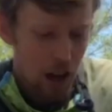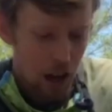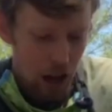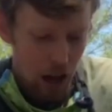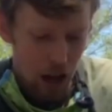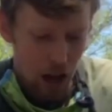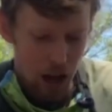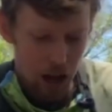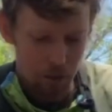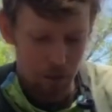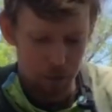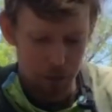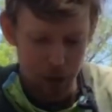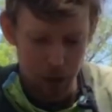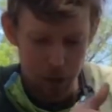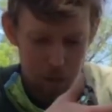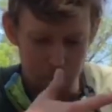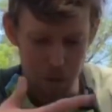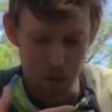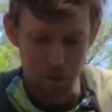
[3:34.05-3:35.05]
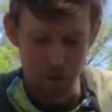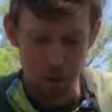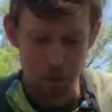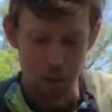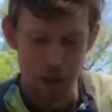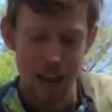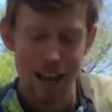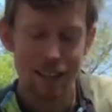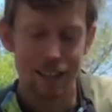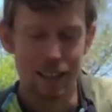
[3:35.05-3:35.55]
But for
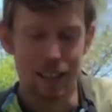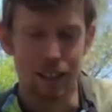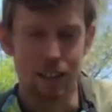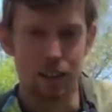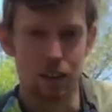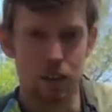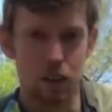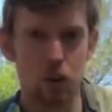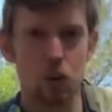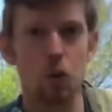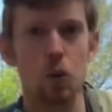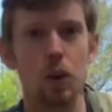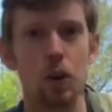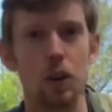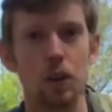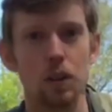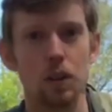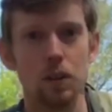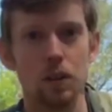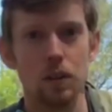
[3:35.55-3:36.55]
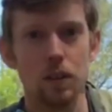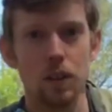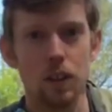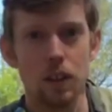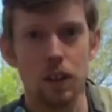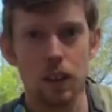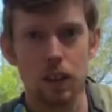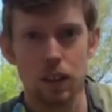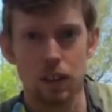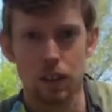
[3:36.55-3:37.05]
plastic, the soil
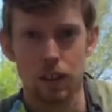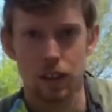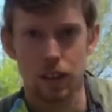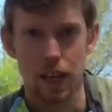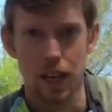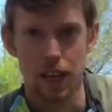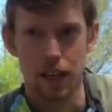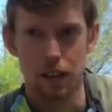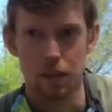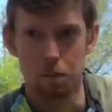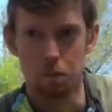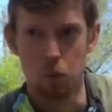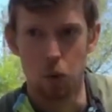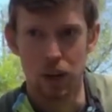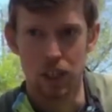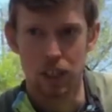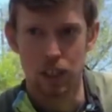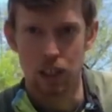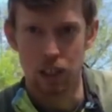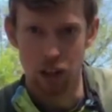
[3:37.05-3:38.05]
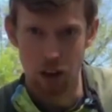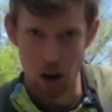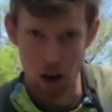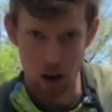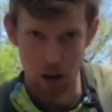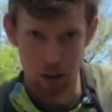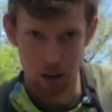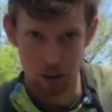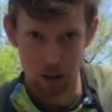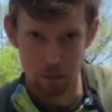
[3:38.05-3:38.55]
stays moist
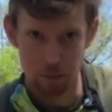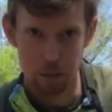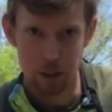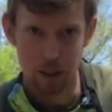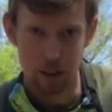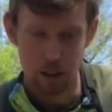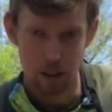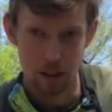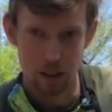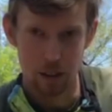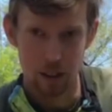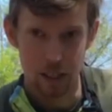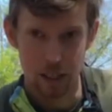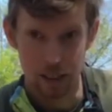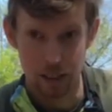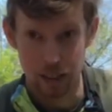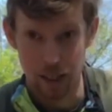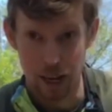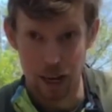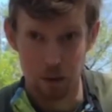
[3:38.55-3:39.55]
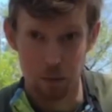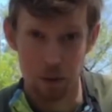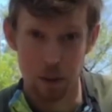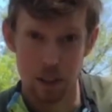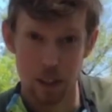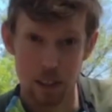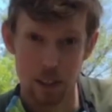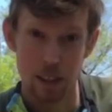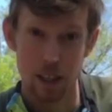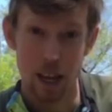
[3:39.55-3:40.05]
longer because it's staying
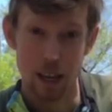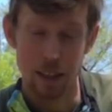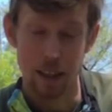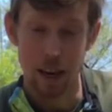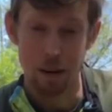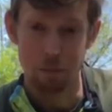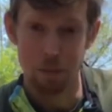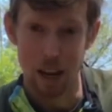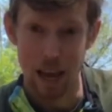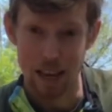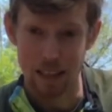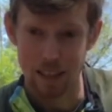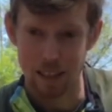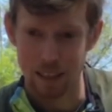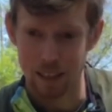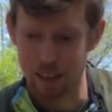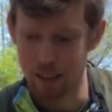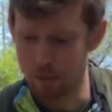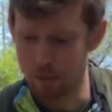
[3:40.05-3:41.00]
inside that plastic.